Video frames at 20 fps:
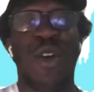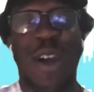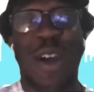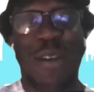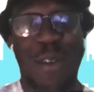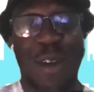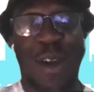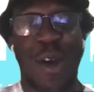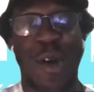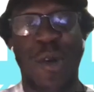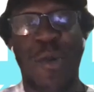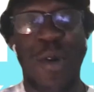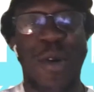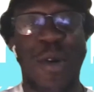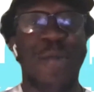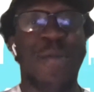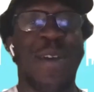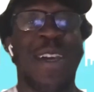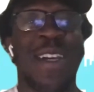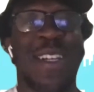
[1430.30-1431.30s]
Have a good
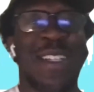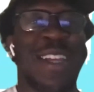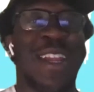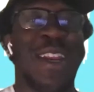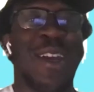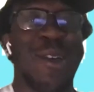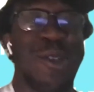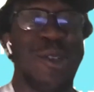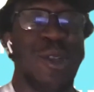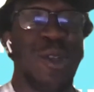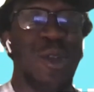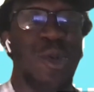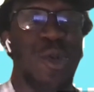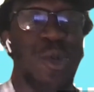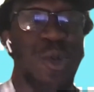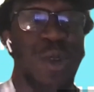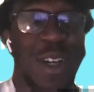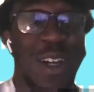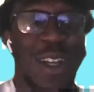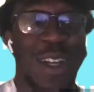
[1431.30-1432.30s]
one, man. Shout out to
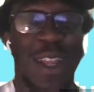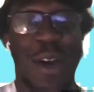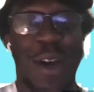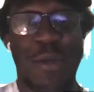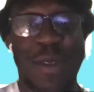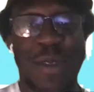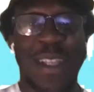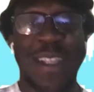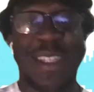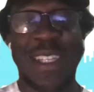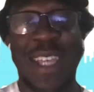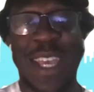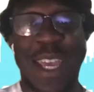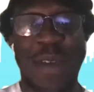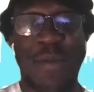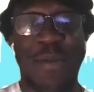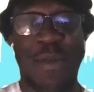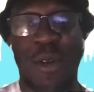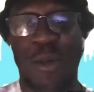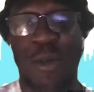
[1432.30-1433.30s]
you. Good luck with the
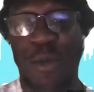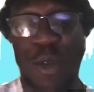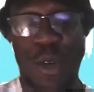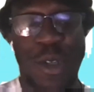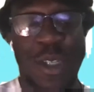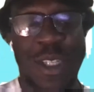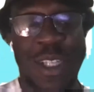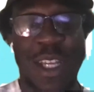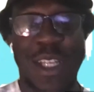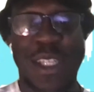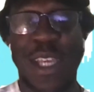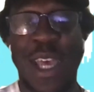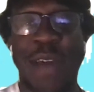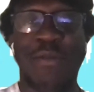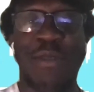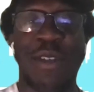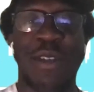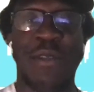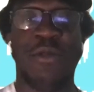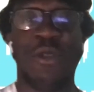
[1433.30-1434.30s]
tape, and we'll stay
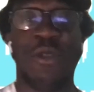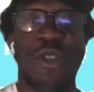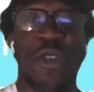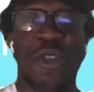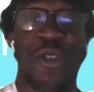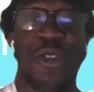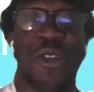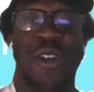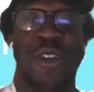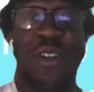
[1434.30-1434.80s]
tapped in for sure.